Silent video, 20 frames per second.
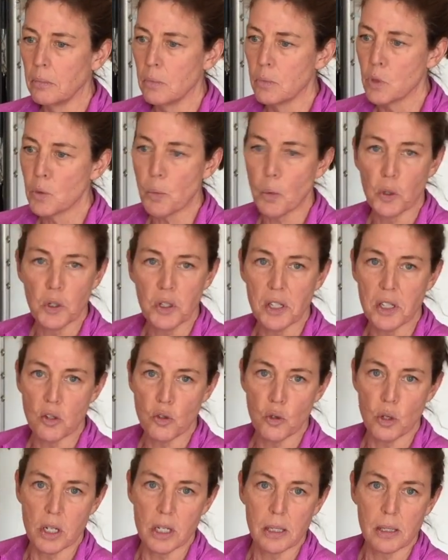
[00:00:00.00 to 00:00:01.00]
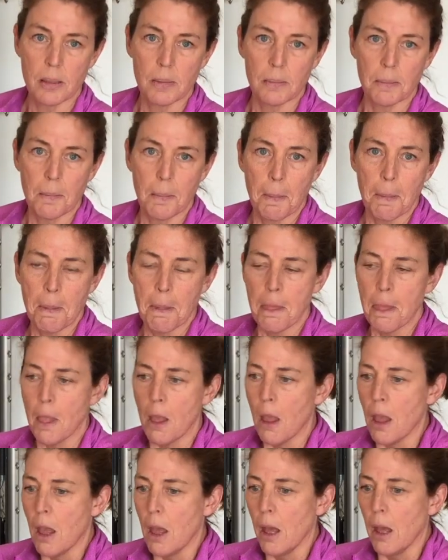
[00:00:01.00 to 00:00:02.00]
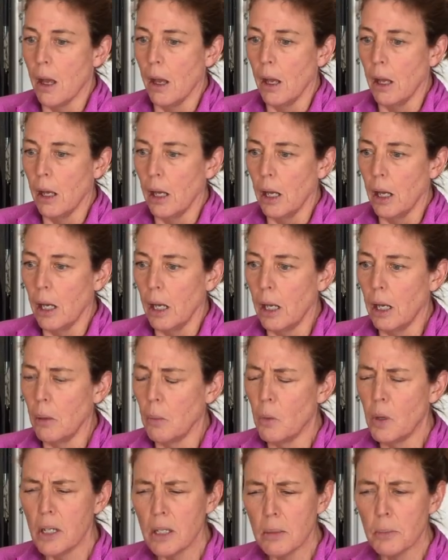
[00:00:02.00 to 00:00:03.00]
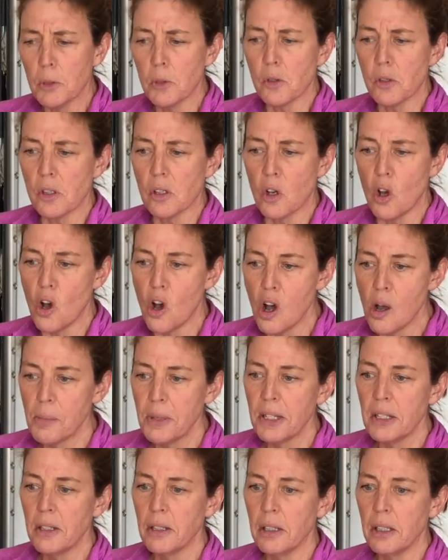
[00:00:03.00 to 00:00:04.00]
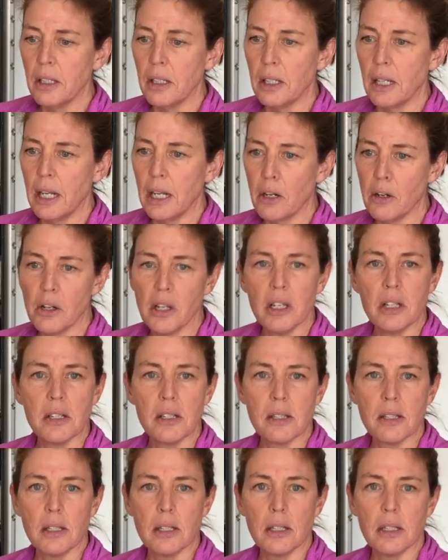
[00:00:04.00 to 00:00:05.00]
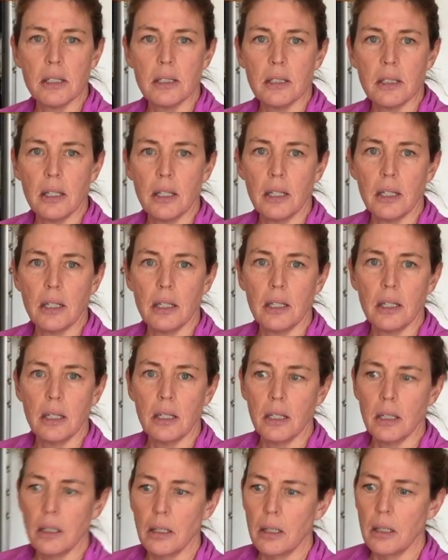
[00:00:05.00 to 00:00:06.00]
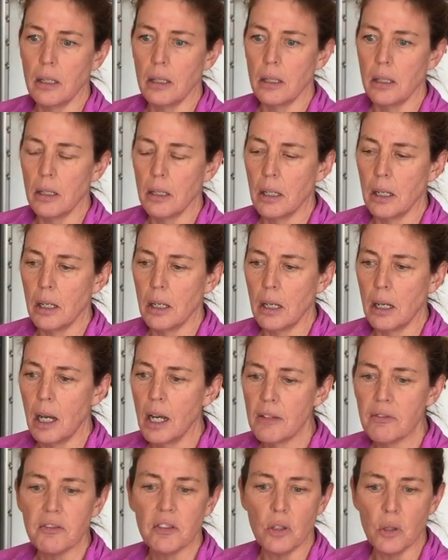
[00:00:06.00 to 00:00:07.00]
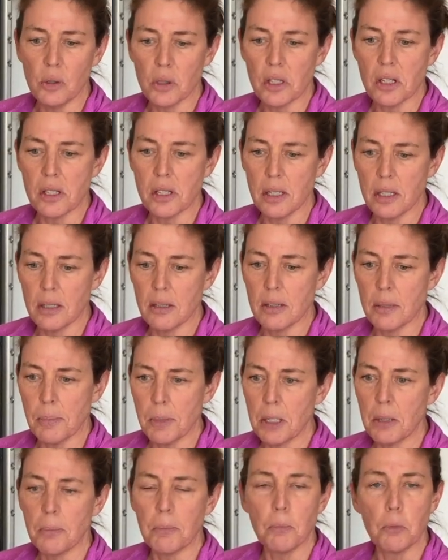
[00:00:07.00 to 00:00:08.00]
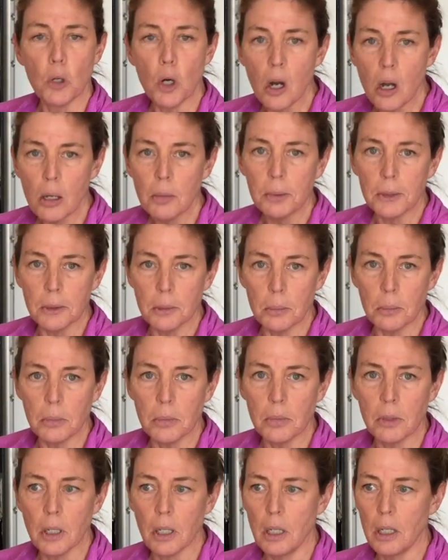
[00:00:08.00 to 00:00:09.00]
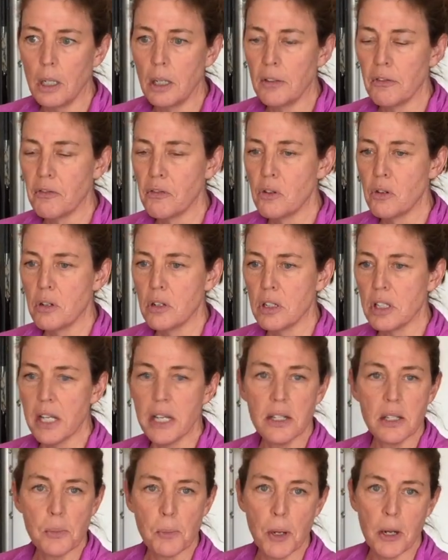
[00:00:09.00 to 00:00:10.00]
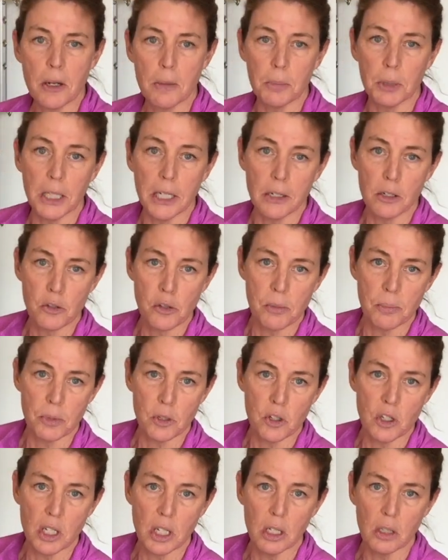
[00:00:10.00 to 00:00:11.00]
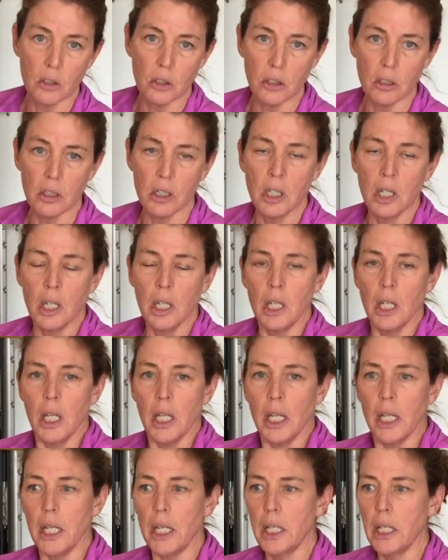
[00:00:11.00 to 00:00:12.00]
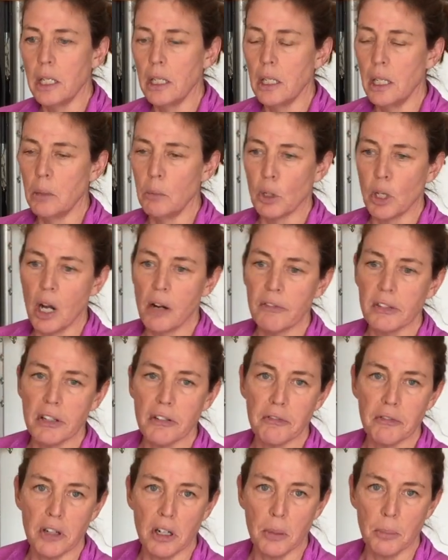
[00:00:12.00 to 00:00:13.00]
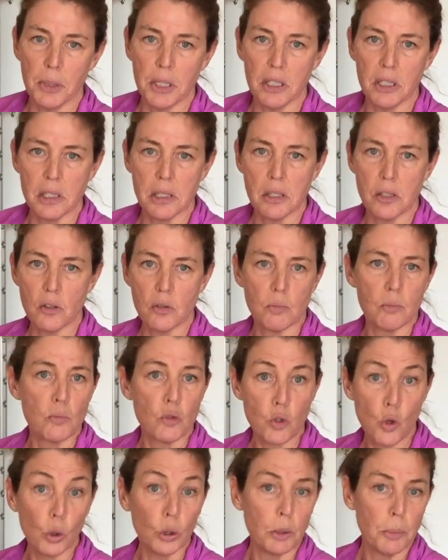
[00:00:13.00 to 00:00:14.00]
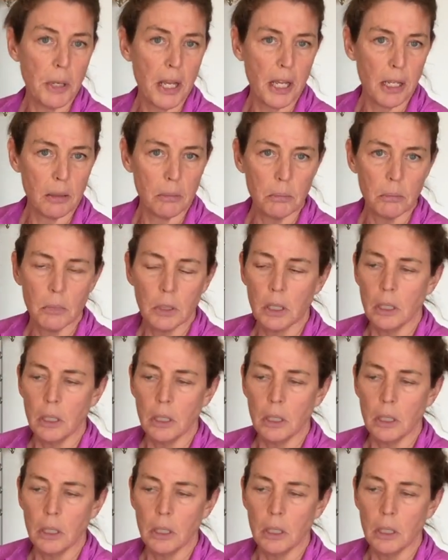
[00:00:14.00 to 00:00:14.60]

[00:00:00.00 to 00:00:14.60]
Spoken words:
sports injuries. One of the most common areas that I've noticed that has been a problem for tennis players in particular in recovering from is shoulder pain.